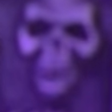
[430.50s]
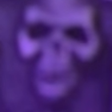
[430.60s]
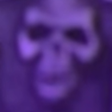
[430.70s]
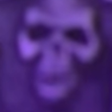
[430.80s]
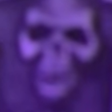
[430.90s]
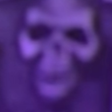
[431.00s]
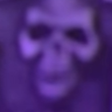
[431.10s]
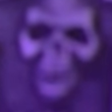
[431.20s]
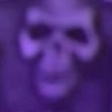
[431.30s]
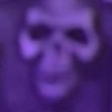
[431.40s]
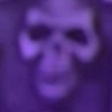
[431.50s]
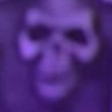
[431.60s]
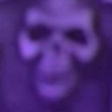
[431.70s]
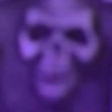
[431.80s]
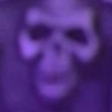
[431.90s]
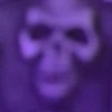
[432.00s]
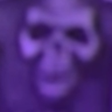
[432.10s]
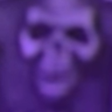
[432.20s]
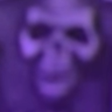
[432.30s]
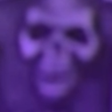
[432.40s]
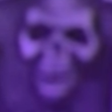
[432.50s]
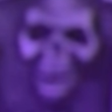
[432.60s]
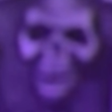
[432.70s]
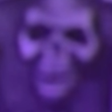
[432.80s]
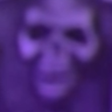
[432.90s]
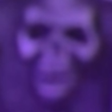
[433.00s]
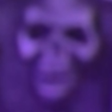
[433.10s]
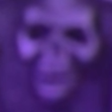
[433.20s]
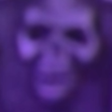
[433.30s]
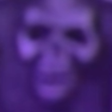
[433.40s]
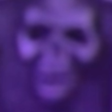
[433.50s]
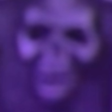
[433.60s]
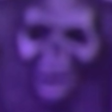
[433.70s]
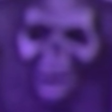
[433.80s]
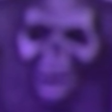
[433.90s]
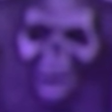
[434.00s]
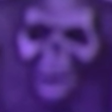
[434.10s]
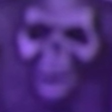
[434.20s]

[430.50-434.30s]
[no speech]